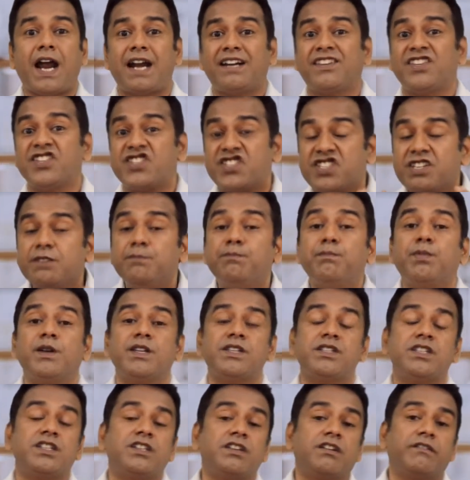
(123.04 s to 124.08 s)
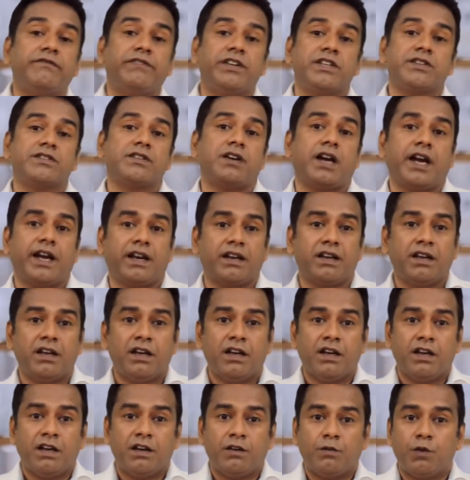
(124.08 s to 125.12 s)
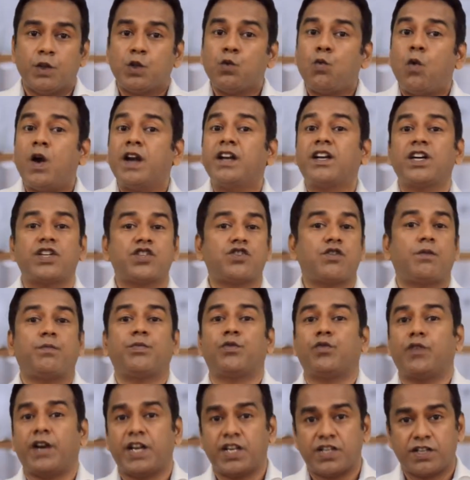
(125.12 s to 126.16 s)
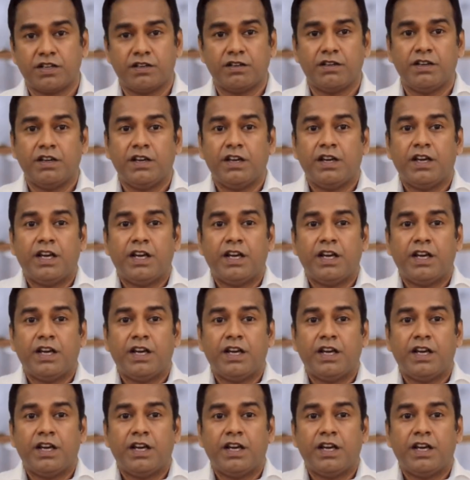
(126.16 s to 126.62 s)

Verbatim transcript: had the simplicity of design with one touch operation.